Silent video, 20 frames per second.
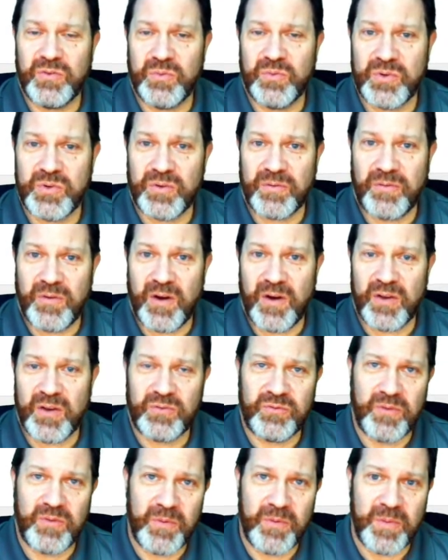which are files
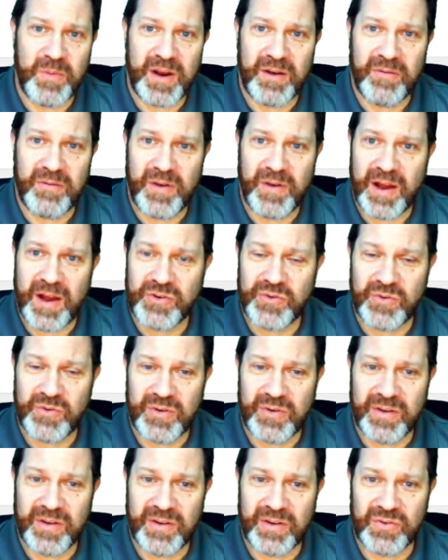from the manufacturer,
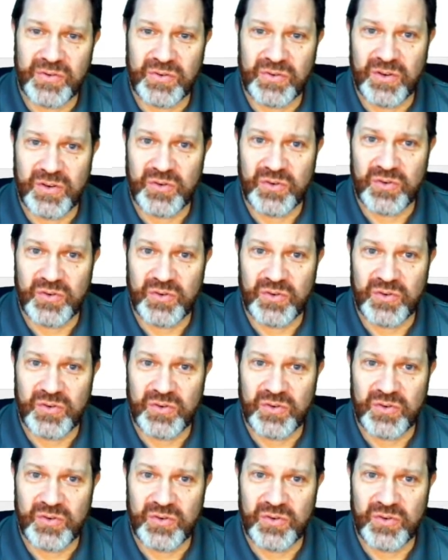this